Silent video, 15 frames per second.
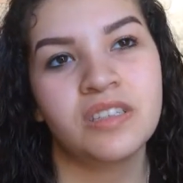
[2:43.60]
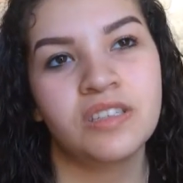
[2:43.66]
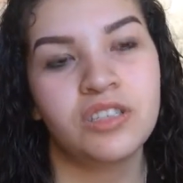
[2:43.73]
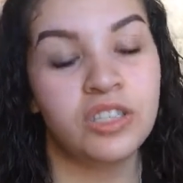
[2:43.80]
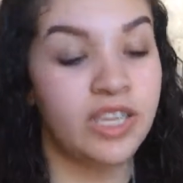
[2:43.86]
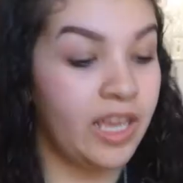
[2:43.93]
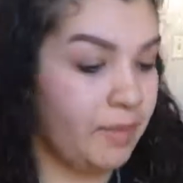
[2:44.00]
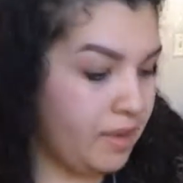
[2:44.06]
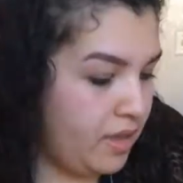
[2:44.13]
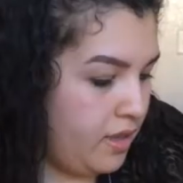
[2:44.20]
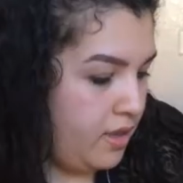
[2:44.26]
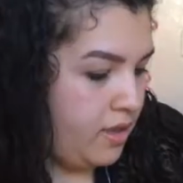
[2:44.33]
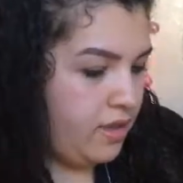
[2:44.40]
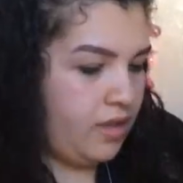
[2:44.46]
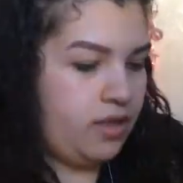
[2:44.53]
she gave
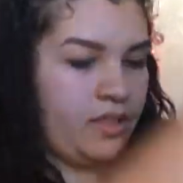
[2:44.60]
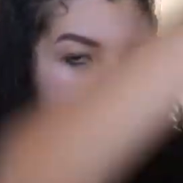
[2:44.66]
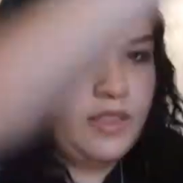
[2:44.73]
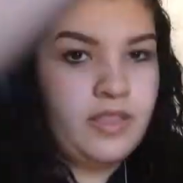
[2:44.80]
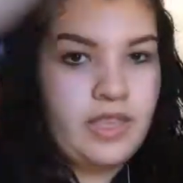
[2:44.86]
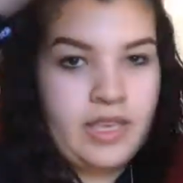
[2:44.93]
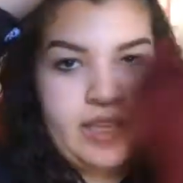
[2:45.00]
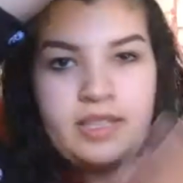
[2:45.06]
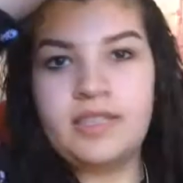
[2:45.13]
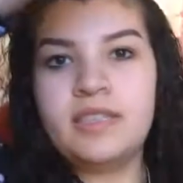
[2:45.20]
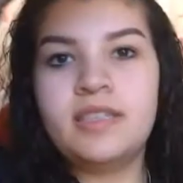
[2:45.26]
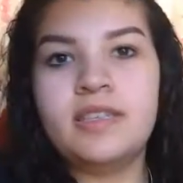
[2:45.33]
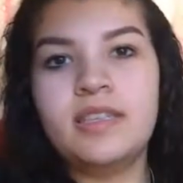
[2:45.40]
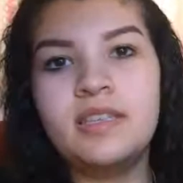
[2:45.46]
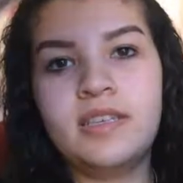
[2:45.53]
me
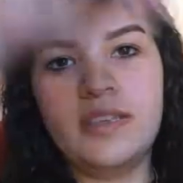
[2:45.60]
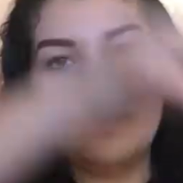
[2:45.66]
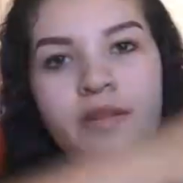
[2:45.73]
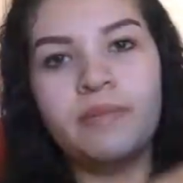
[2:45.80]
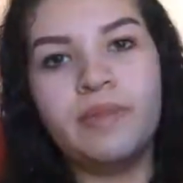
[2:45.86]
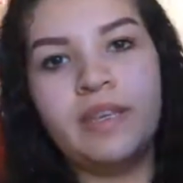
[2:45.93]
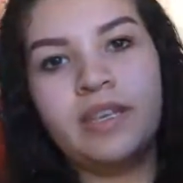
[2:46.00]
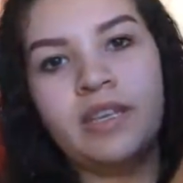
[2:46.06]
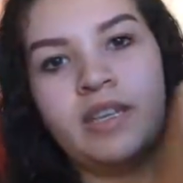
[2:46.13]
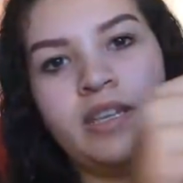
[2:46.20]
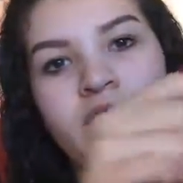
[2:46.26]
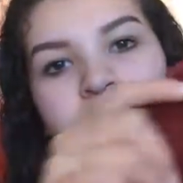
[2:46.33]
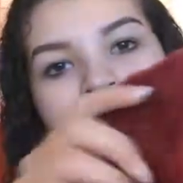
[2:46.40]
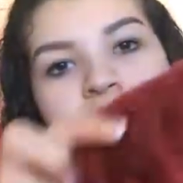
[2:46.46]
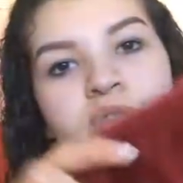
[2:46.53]
this blanket
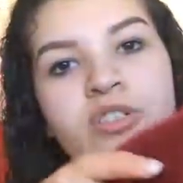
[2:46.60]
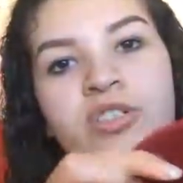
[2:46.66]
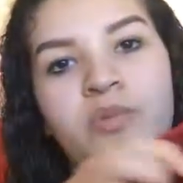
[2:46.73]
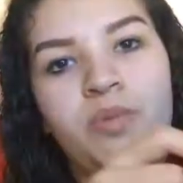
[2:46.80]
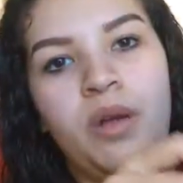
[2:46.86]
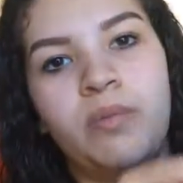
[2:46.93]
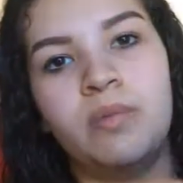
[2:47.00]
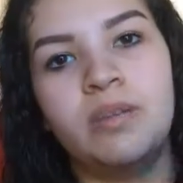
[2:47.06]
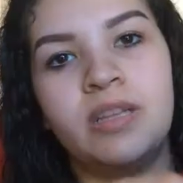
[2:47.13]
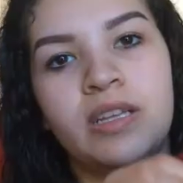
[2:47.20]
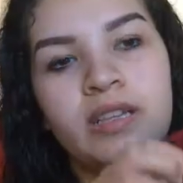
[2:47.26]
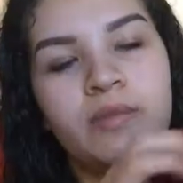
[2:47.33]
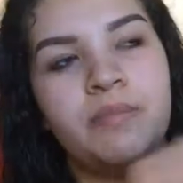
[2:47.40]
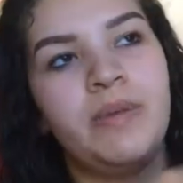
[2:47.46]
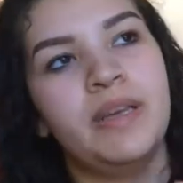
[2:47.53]
here, which is probably
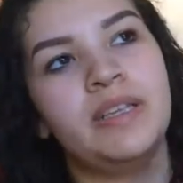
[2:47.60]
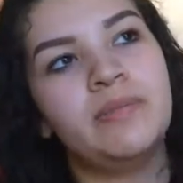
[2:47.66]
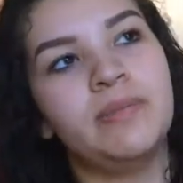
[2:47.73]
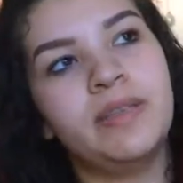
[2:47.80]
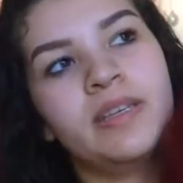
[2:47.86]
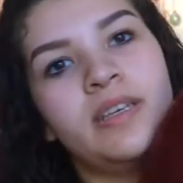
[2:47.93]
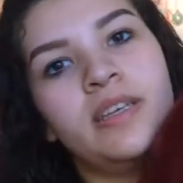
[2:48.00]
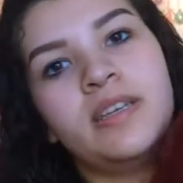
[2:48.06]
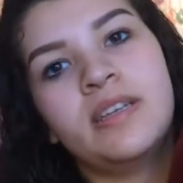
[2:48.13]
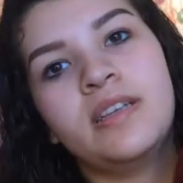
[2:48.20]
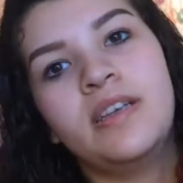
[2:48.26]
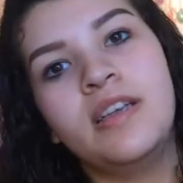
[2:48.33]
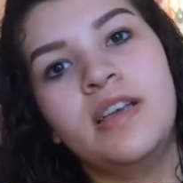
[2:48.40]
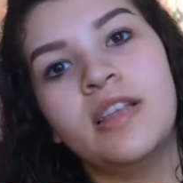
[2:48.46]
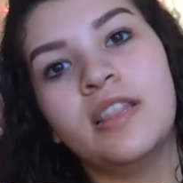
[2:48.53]
like the best blanket
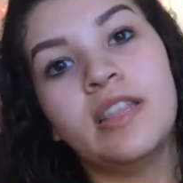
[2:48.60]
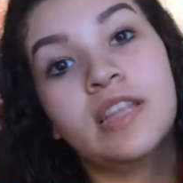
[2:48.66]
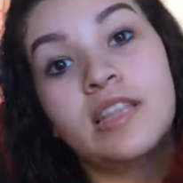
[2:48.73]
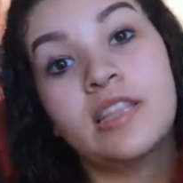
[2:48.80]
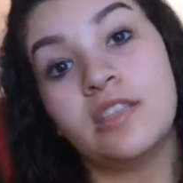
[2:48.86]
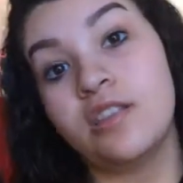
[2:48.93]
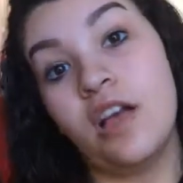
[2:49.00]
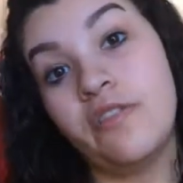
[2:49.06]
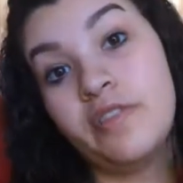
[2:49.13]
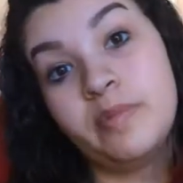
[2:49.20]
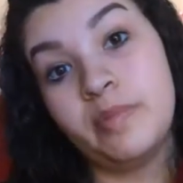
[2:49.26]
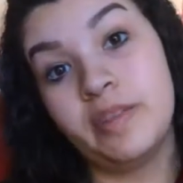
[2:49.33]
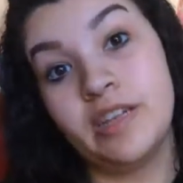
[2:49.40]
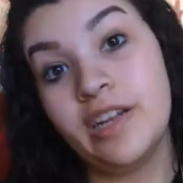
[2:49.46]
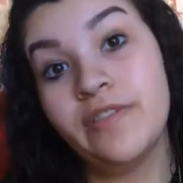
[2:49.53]
like the softest
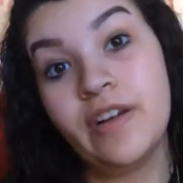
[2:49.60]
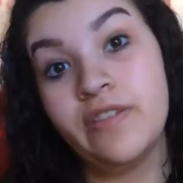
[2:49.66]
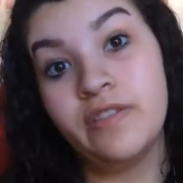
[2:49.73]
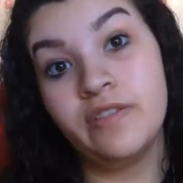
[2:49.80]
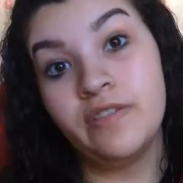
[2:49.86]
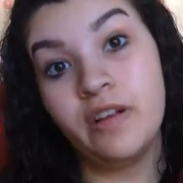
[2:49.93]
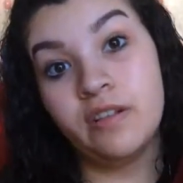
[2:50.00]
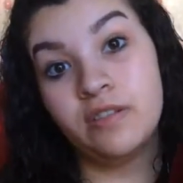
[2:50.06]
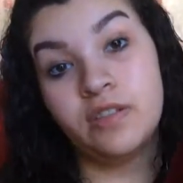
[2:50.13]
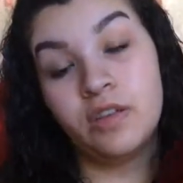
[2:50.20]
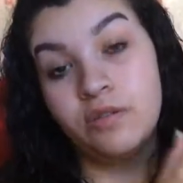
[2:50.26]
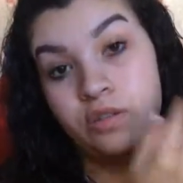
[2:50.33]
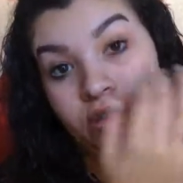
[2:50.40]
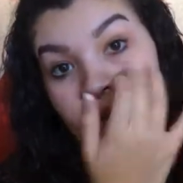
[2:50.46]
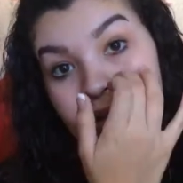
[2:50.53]
blanket I've ever felt.
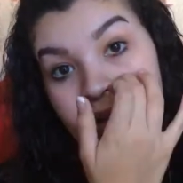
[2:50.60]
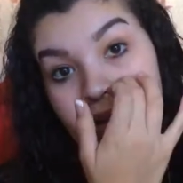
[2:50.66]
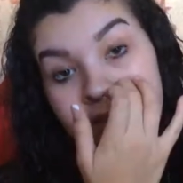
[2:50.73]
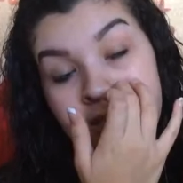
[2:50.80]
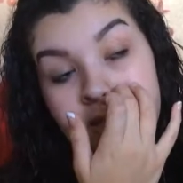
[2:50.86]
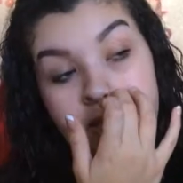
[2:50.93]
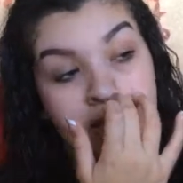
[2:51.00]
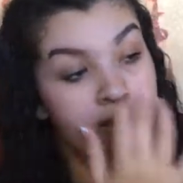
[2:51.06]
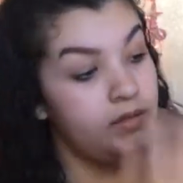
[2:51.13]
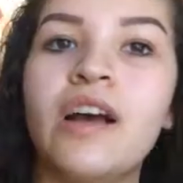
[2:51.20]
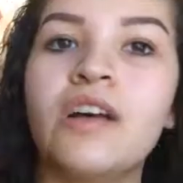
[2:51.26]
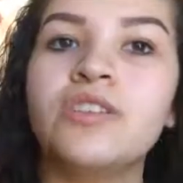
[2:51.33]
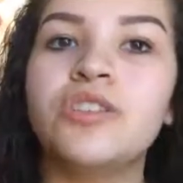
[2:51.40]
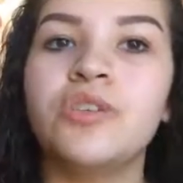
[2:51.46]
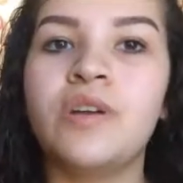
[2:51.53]
No joke, guys. I
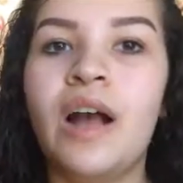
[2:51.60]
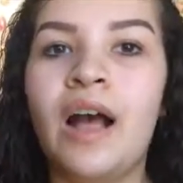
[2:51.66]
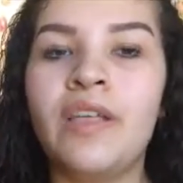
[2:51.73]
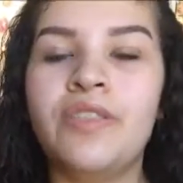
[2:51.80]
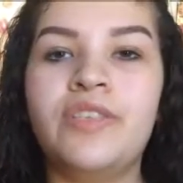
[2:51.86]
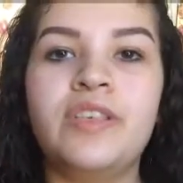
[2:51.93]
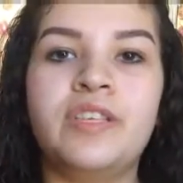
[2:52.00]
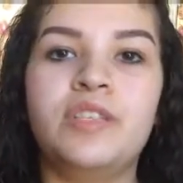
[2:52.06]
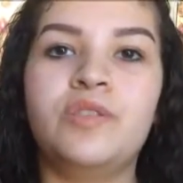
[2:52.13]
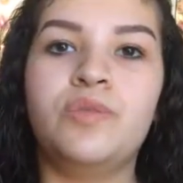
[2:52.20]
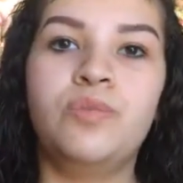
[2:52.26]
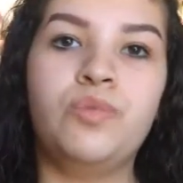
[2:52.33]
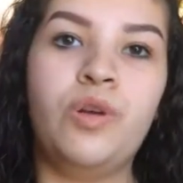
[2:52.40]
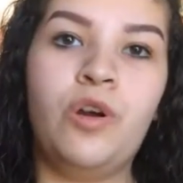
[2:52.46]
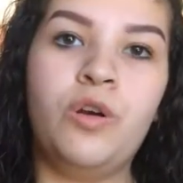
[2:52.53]
also got this
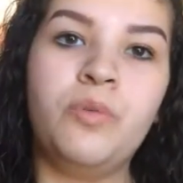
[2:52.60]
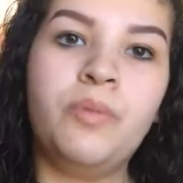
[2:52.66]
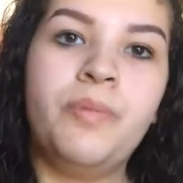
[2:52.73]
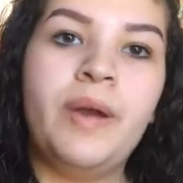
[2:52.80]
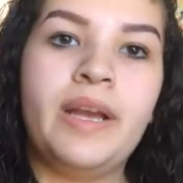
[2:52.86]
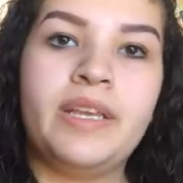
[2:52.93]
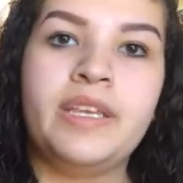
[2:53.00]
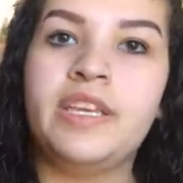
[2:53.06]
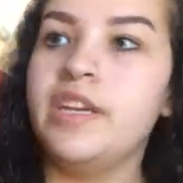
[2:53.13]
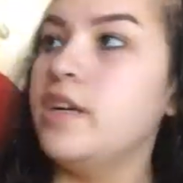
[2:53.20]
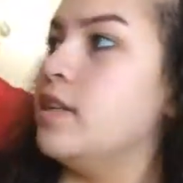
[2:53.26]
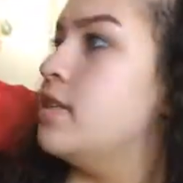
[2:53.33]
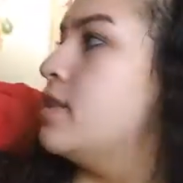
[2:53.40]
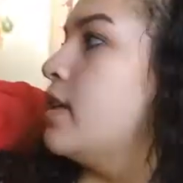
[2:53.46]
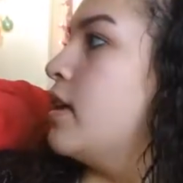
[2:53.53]
robe back here.
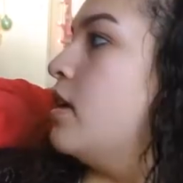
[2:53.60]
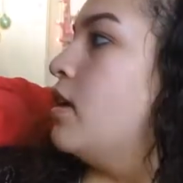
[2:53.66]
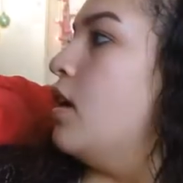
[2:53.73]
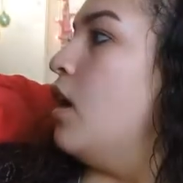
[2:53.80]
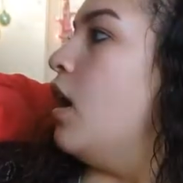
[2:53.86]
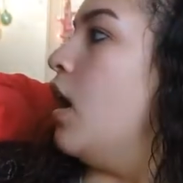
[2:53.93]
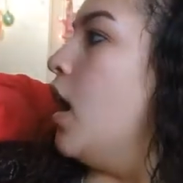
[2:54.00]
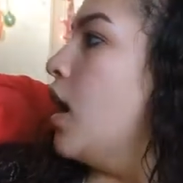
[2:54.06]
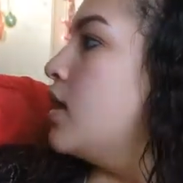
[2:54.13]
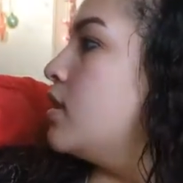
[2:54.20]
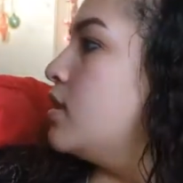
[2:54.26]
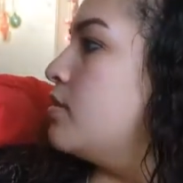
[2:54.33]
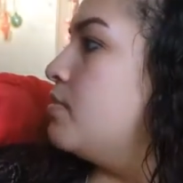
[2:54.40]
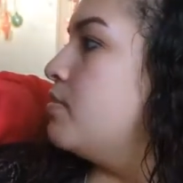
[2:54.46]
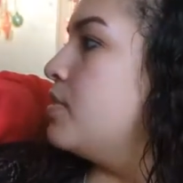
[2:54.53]
It's like a
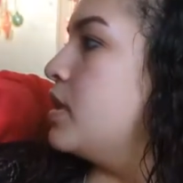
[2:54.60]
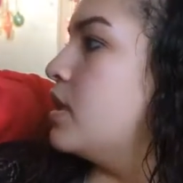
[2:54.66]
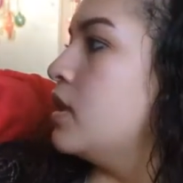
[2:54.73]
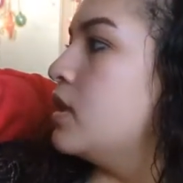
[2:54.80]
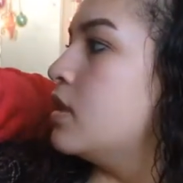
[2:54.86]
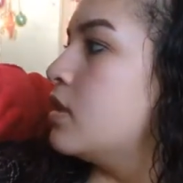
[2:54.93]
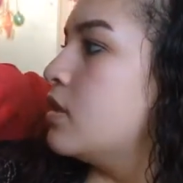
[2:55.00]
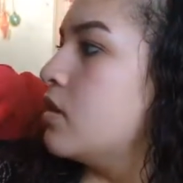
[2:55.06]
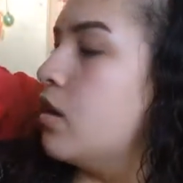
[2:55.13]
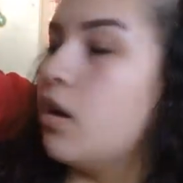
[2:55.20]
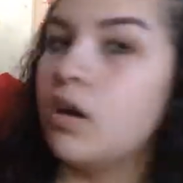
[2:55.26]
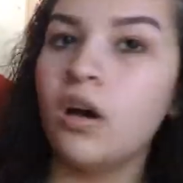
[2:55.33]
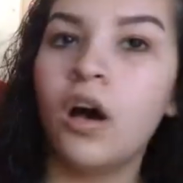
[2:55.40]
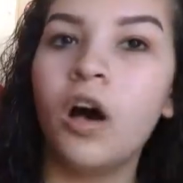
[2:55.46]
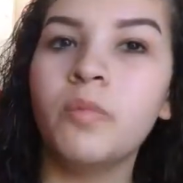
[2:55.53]
hot pink,
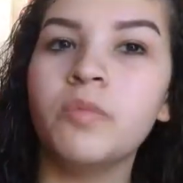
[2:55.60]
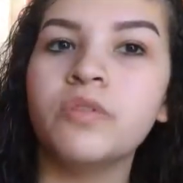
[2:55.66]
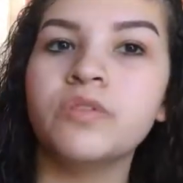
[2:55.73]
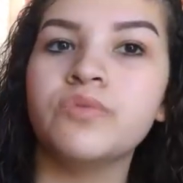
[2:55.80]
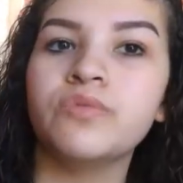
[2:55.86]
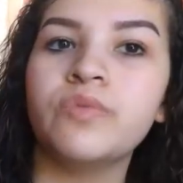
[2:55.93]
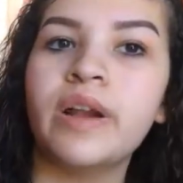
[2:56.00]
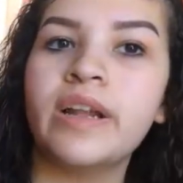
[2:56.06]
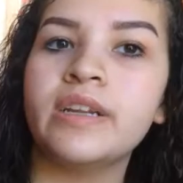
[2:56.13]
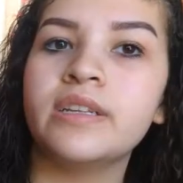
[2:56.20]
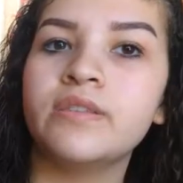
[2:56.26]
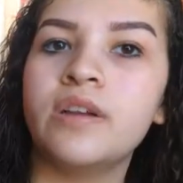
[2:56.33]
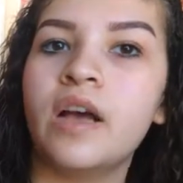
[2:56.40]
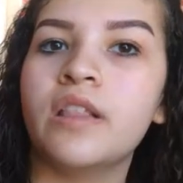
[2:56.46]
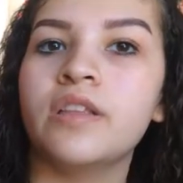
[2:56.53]
almost red
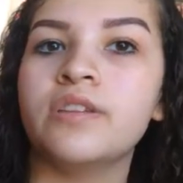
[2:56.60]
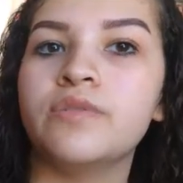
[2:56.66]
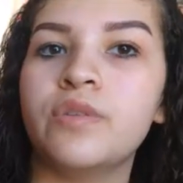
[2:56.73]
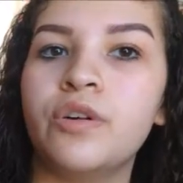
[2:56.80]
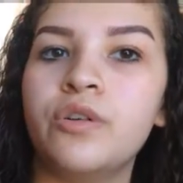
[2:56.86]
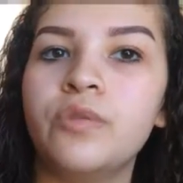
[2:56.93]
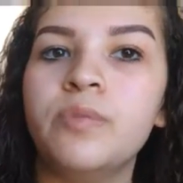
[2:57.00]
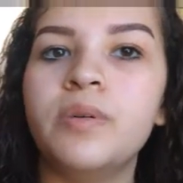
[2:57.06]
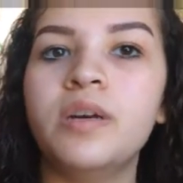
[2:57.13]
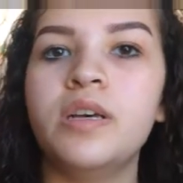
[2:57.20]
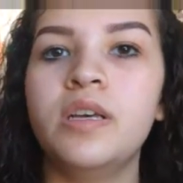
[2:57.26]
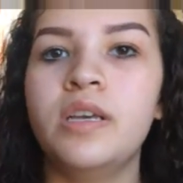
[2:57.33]
color robe.